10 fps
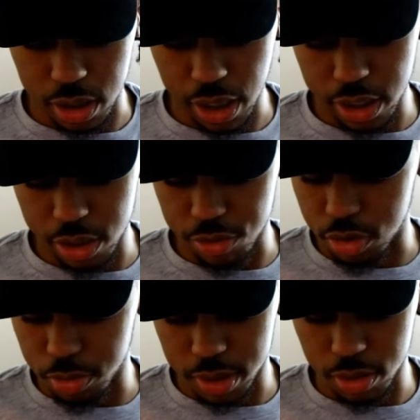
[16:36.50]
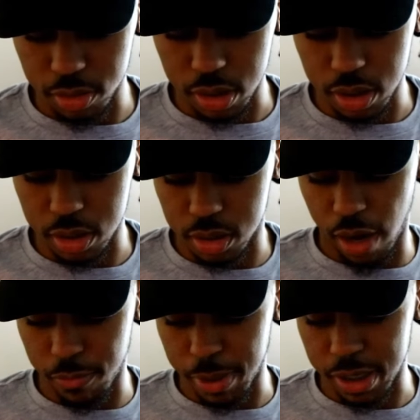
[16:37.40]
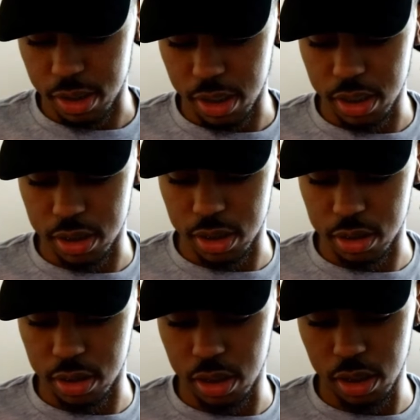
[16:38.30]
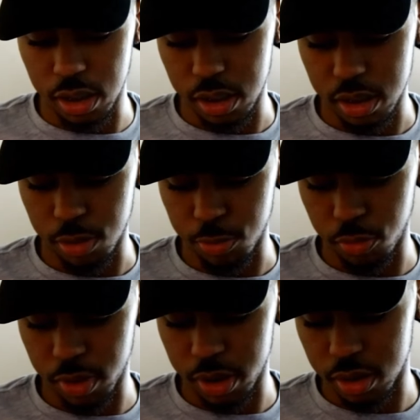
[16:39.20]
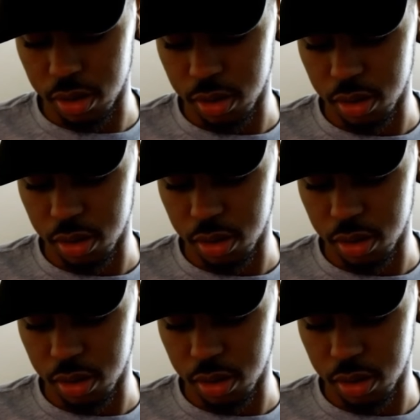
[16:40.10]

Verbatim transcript: a lot of YouTubers using this. Everybody say this is the number one